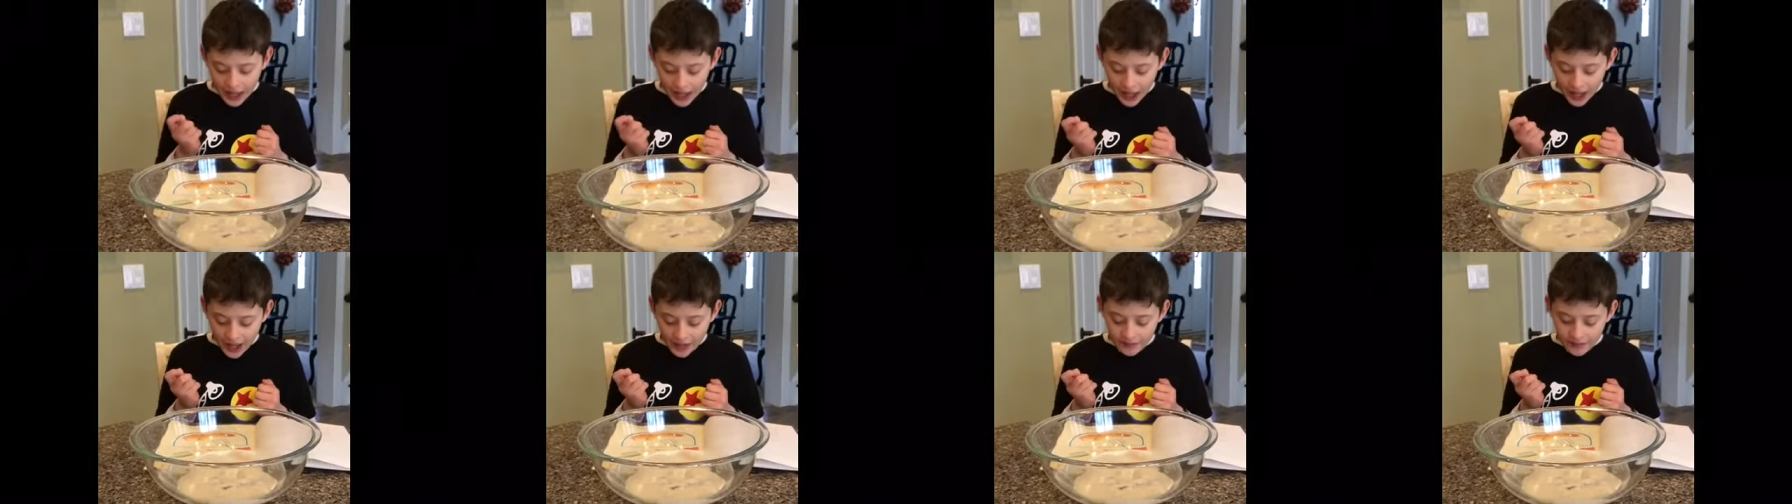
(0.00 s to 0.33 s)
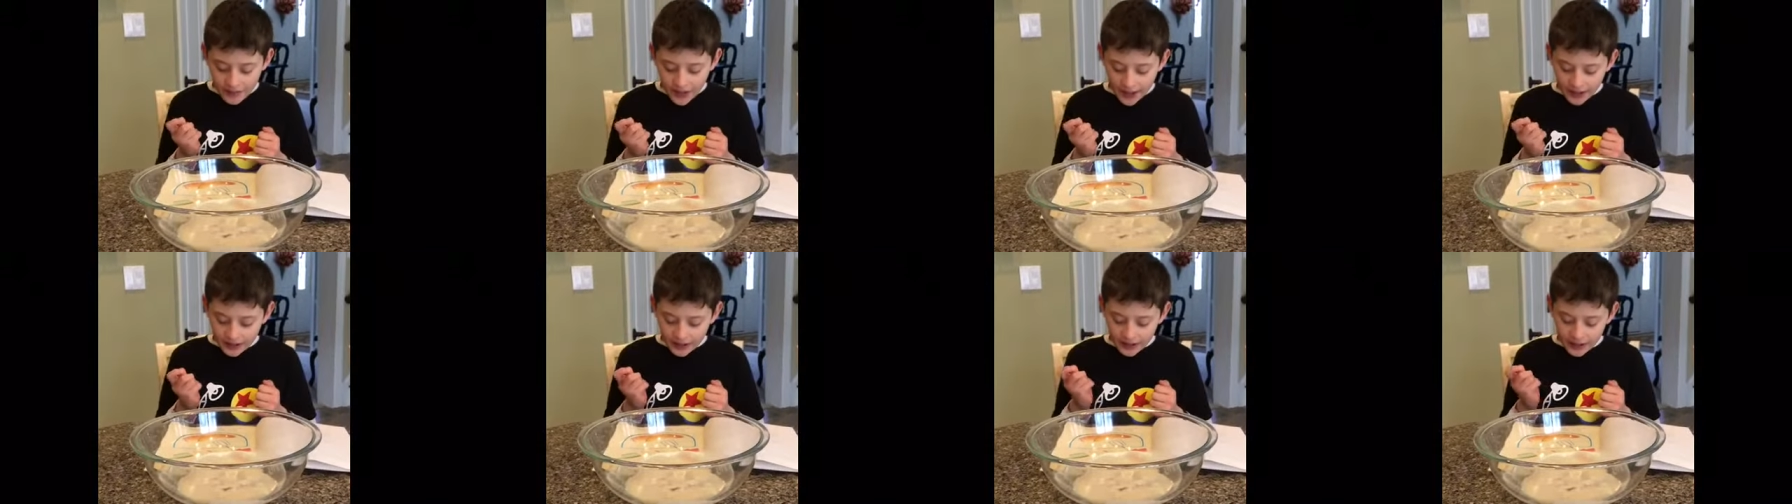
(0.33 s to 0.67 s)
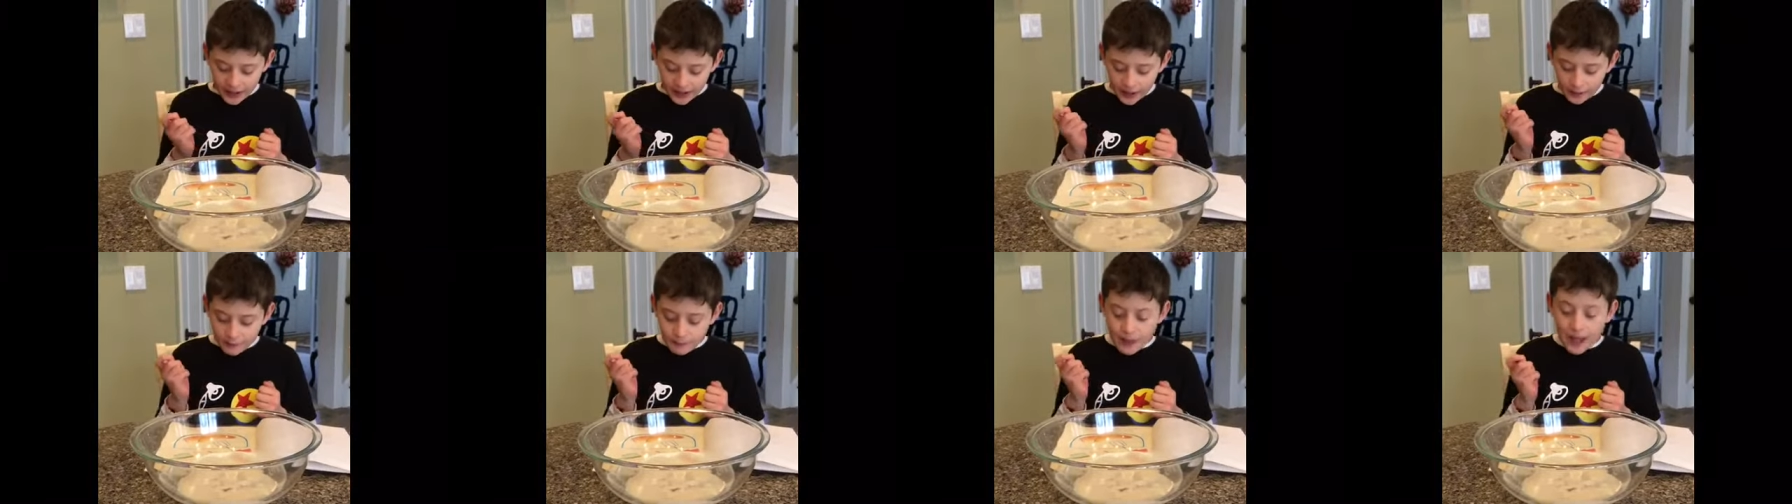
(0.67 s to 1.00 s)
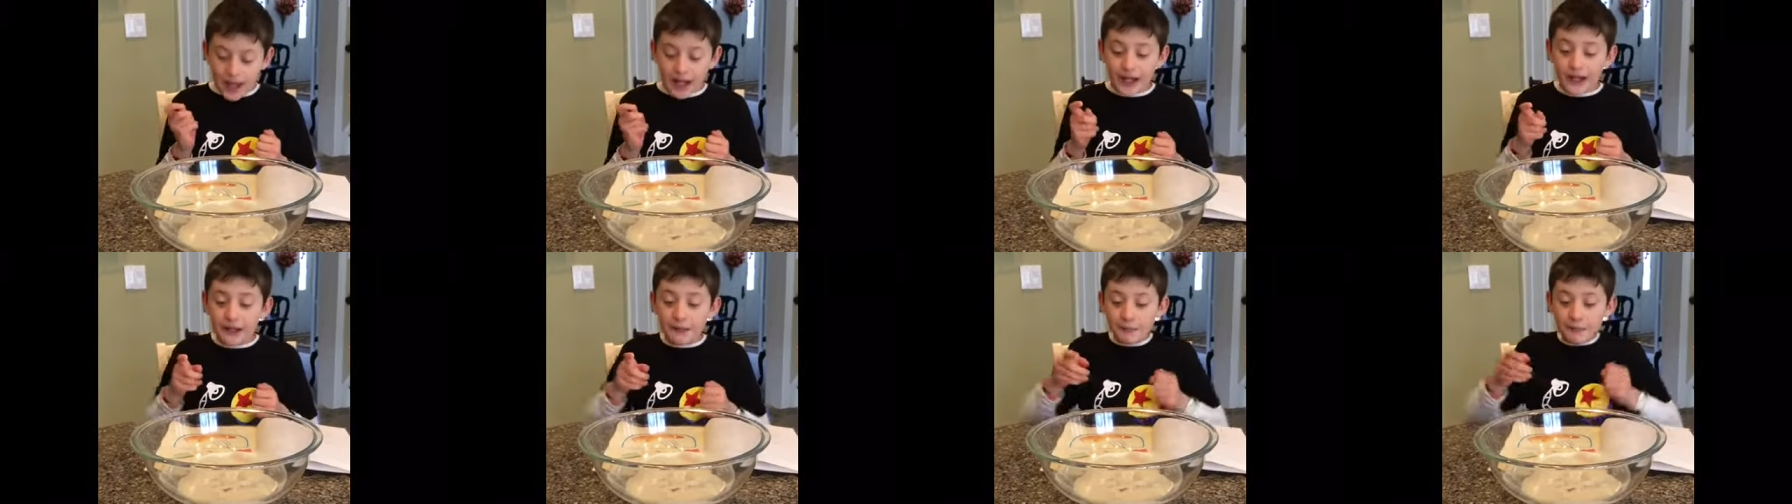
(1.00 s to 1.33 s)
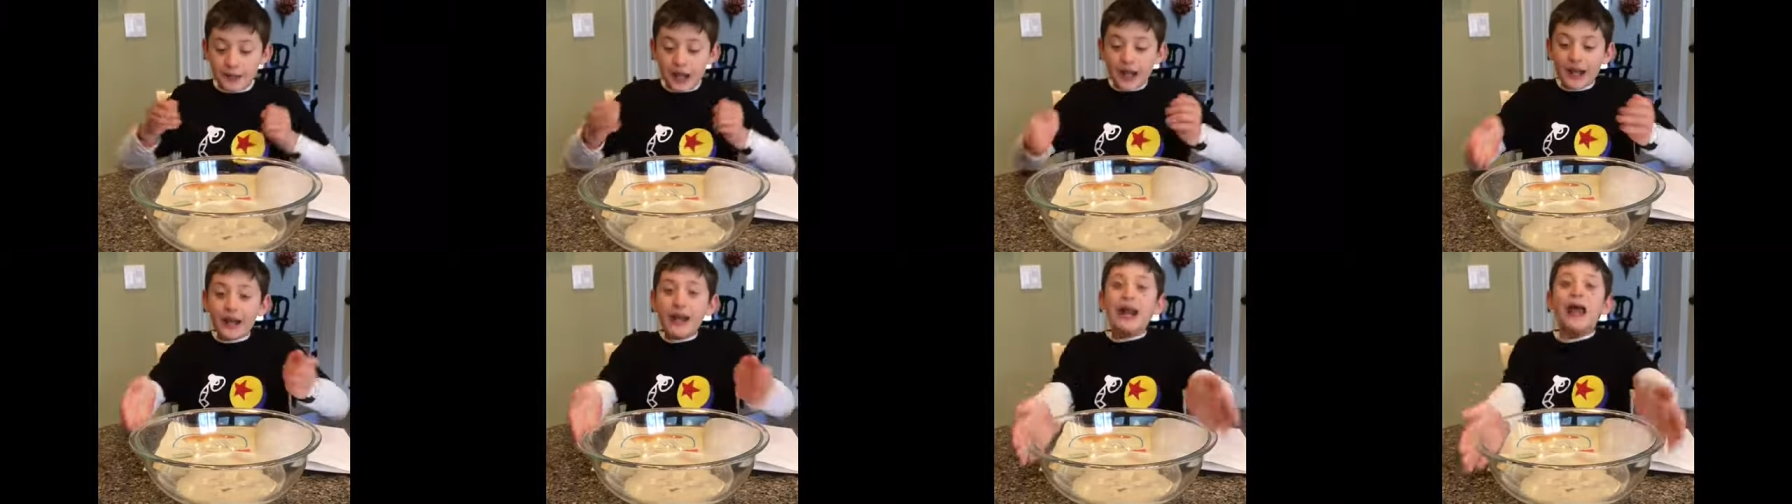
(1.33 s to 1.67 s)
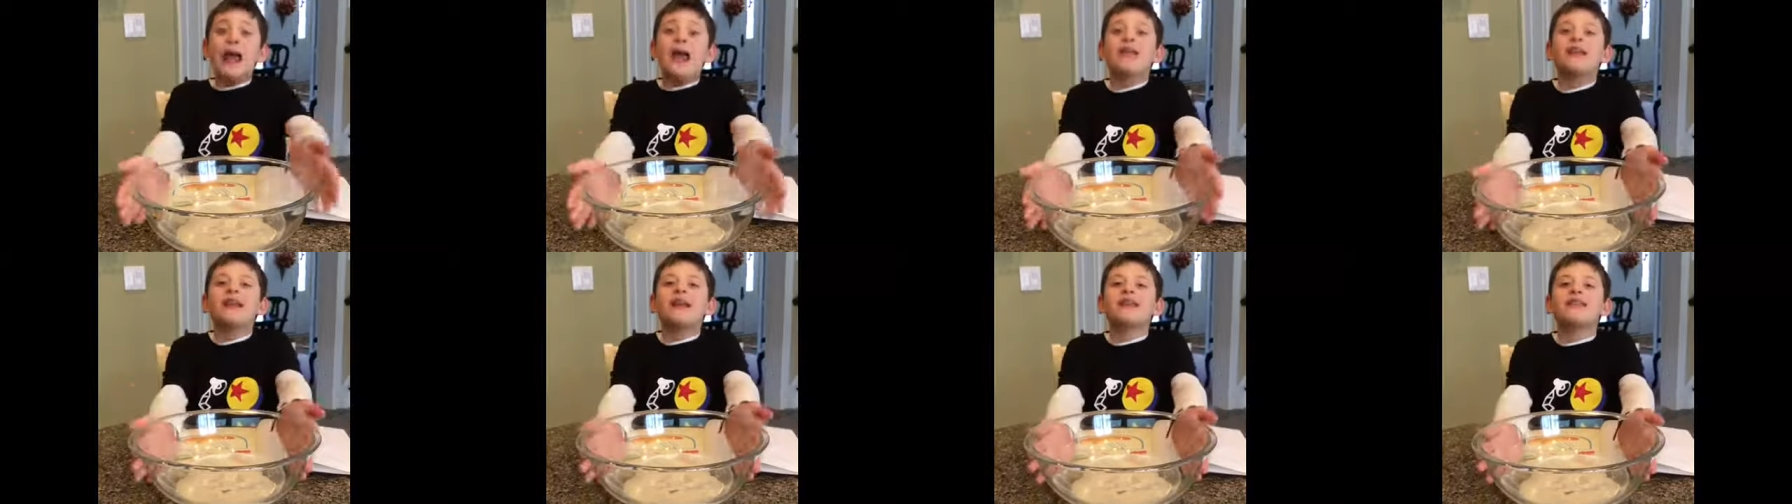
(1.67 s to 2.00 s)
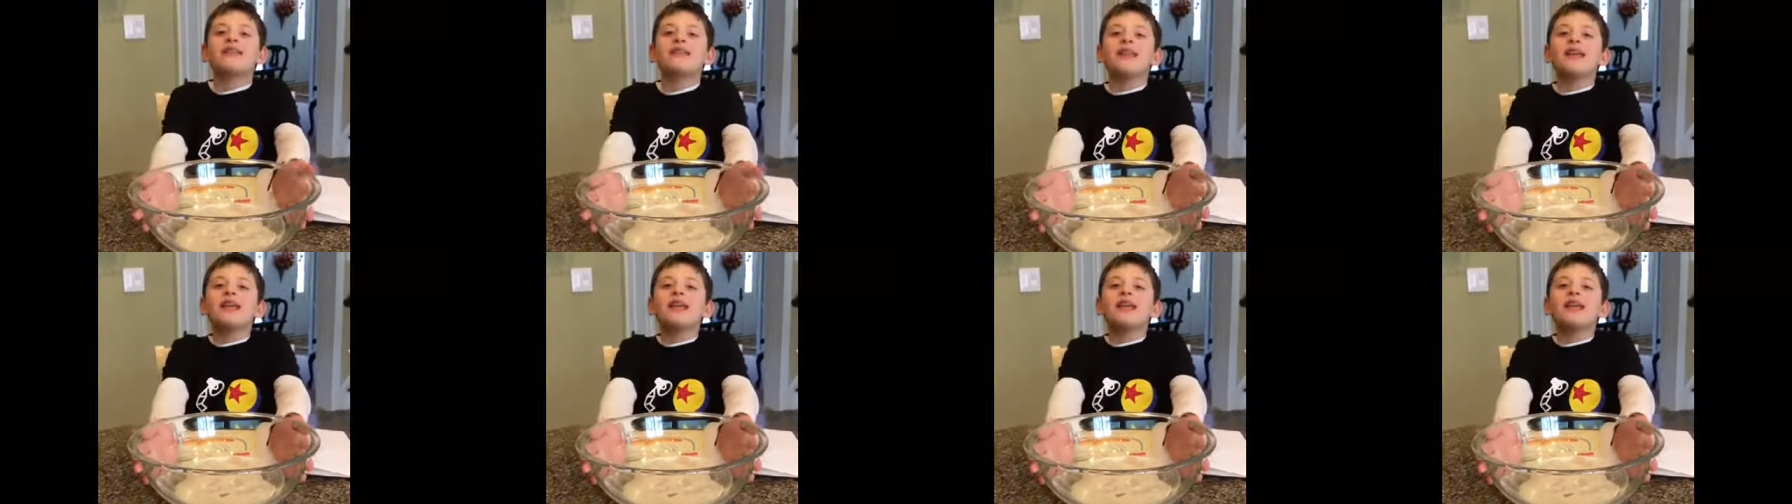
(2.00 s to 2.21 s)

and then it's